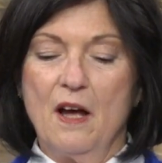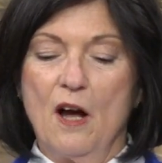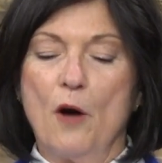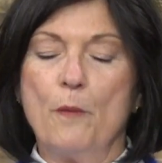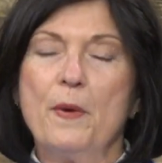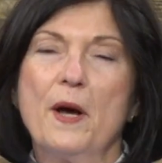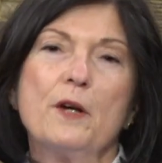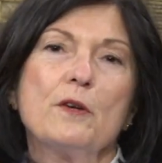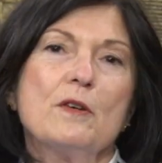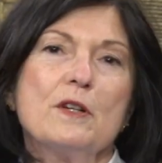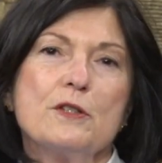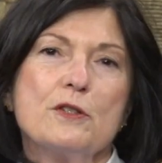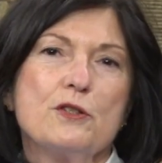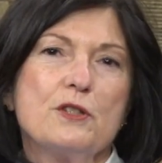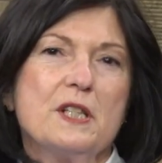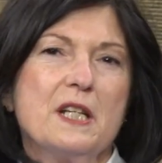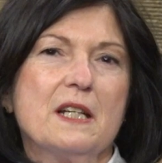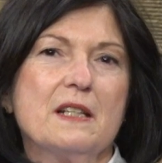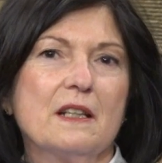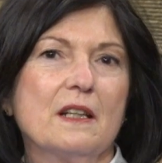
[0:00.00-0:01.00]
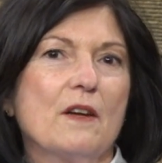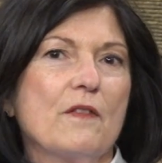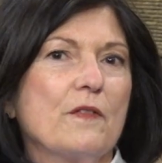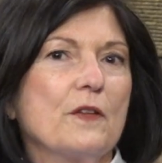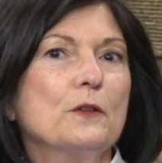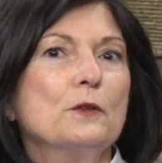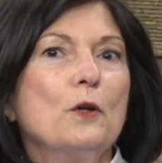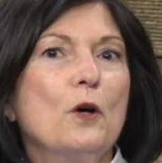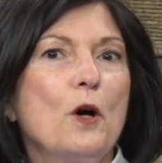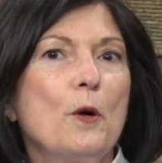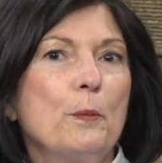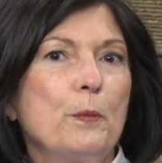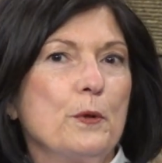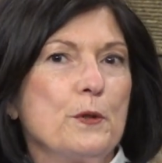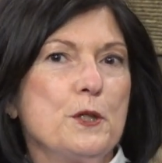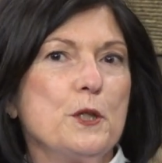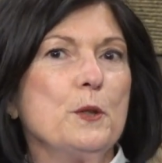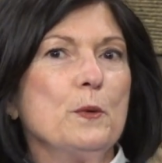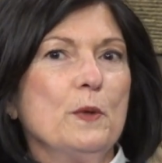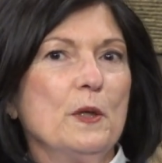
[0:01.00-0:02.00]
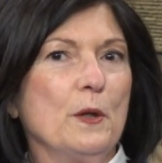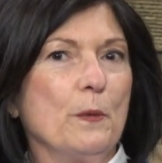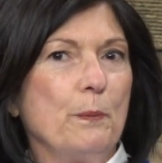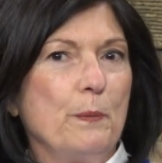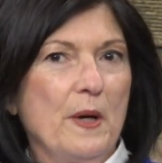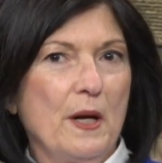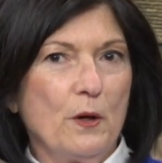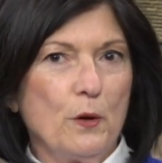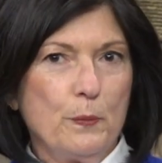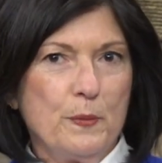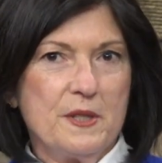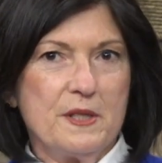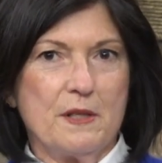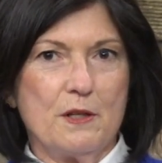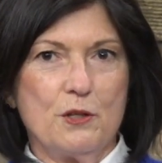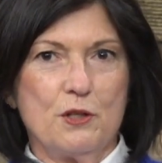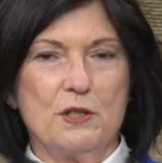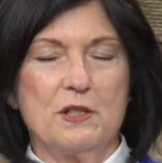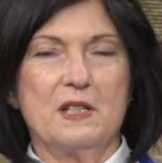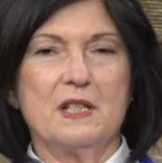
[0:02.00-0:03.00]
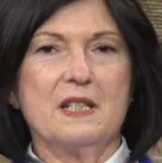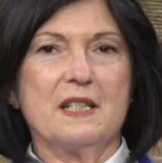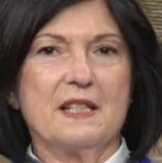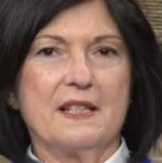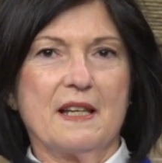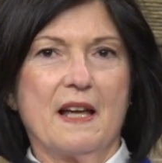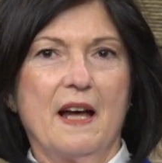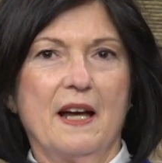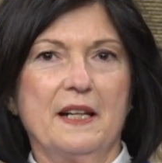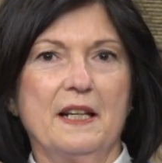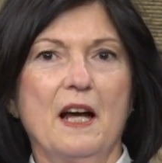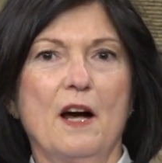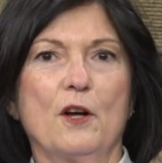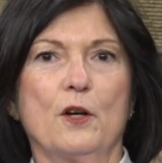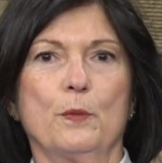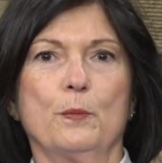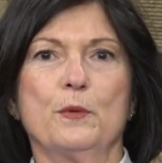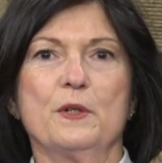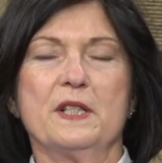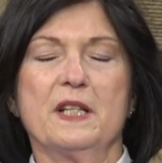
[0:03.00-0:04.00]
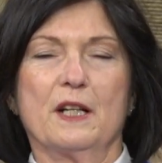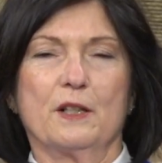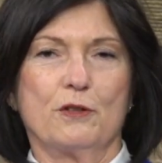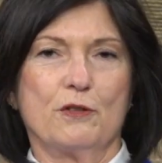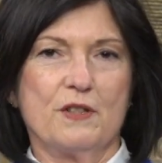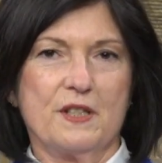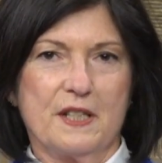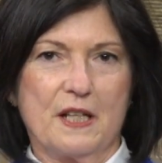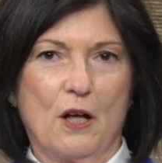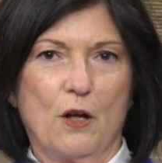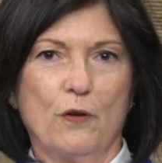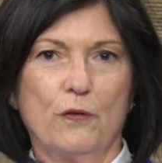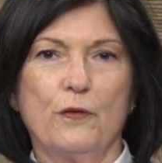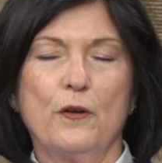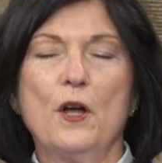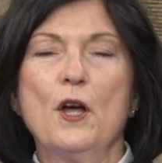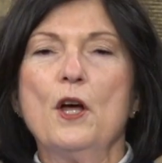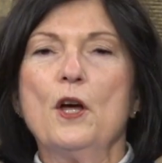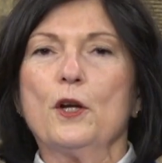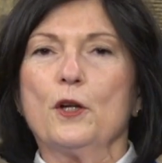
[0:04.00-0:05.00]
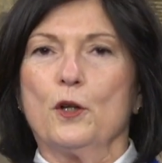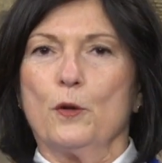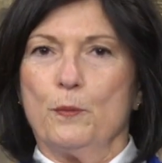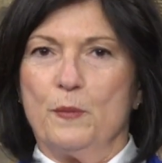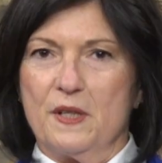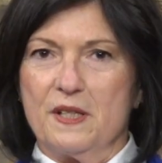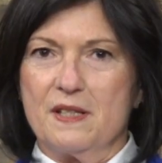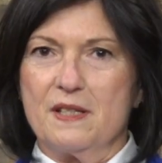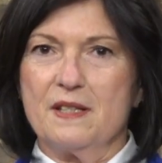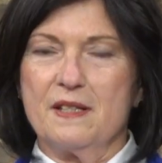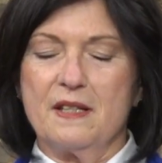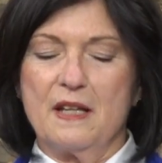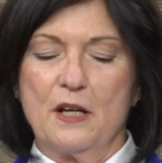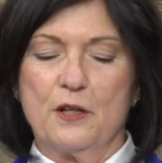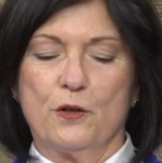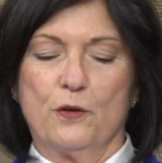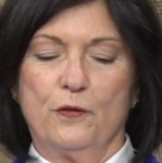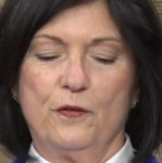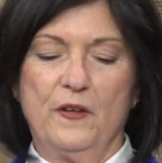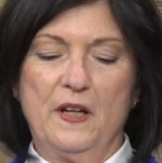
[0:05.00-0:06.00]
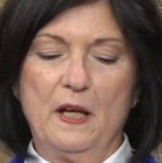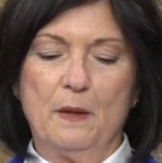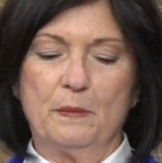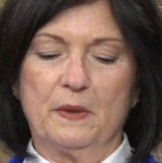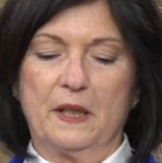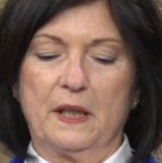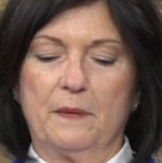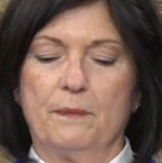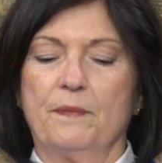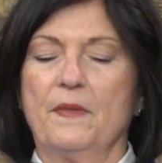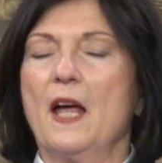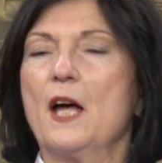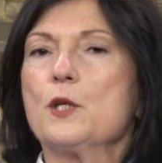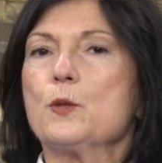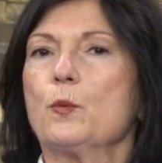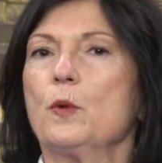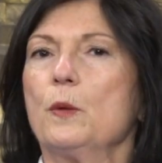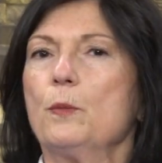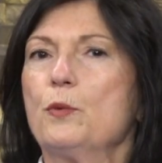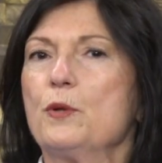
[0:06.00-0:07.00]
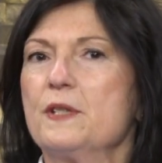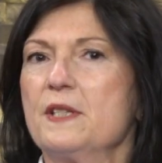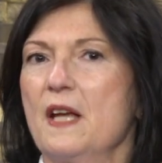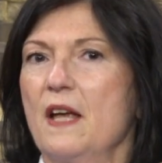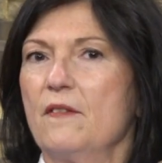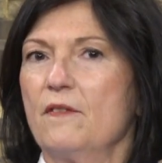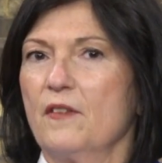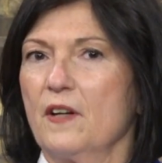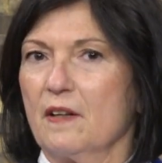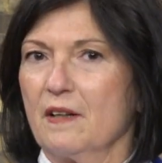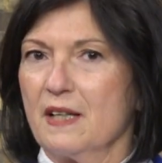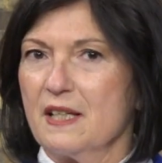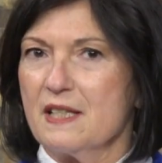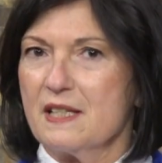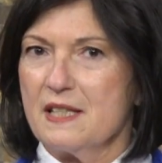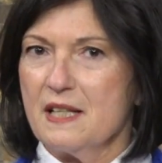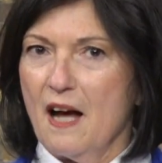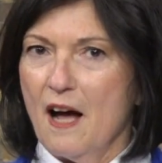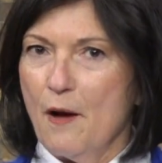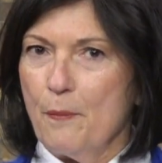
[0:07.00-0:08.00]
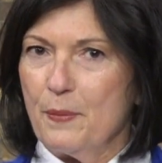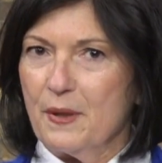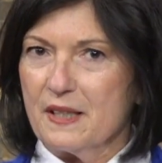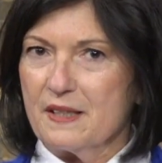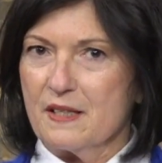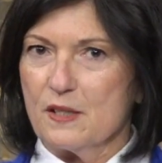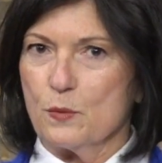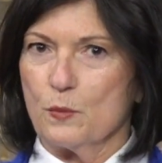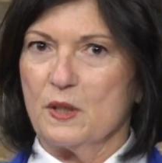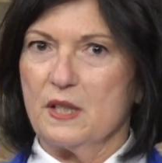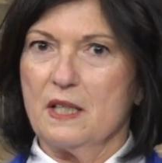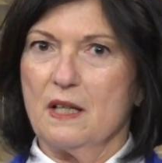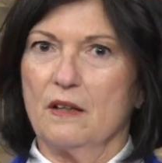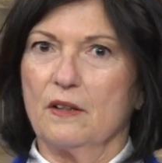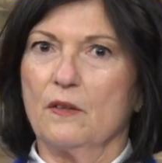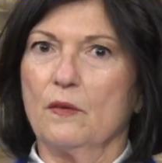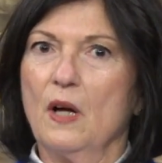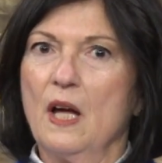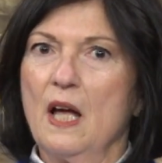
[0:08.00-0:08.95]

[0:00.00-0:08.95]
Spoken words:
A better understanding of the law puts you in a better position to decide how to protect yourself, your business, and your family. As we present various topics, as we tell you,